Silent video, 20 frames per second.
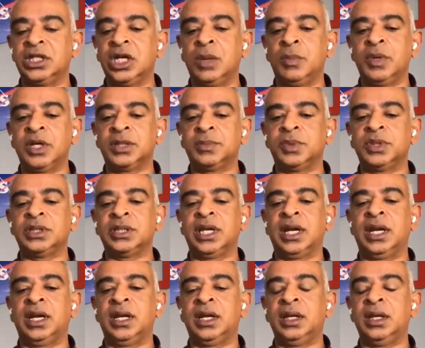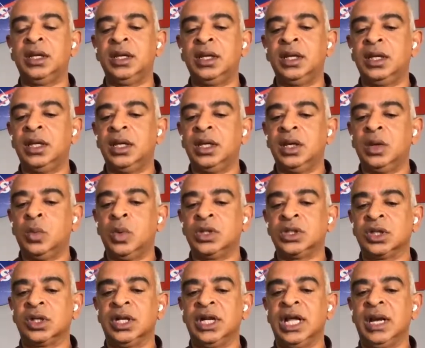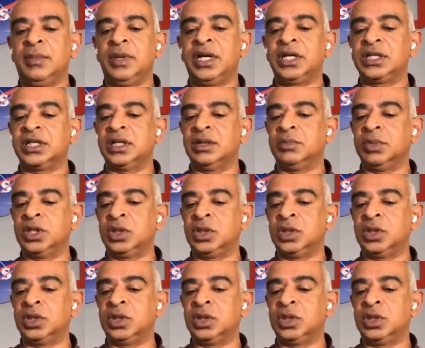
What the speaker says: Topex Poseidon was a collaboration